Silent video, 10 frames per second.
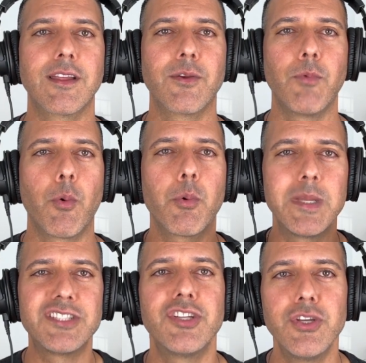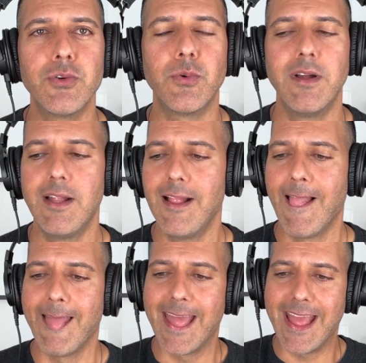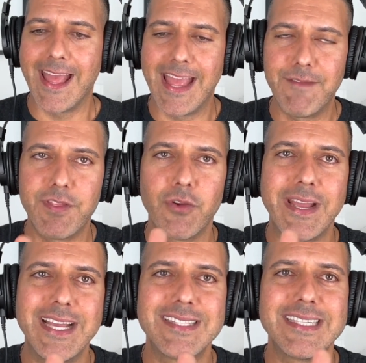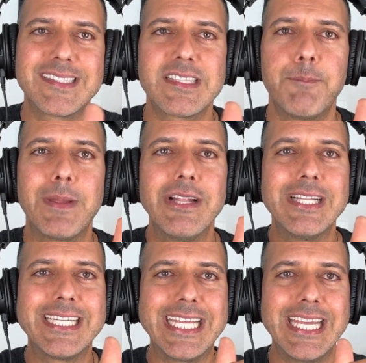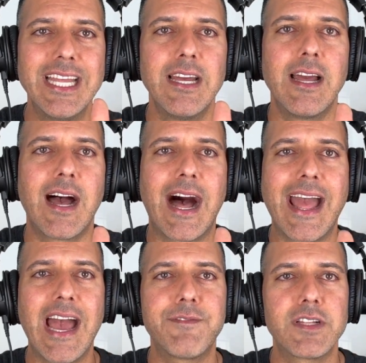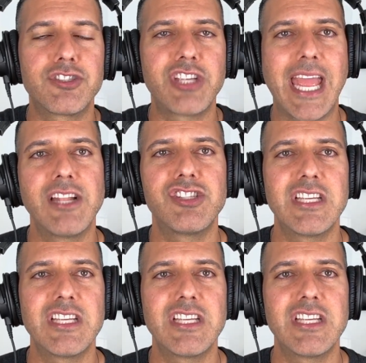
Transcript: What would we do? If there is instability, I have to change the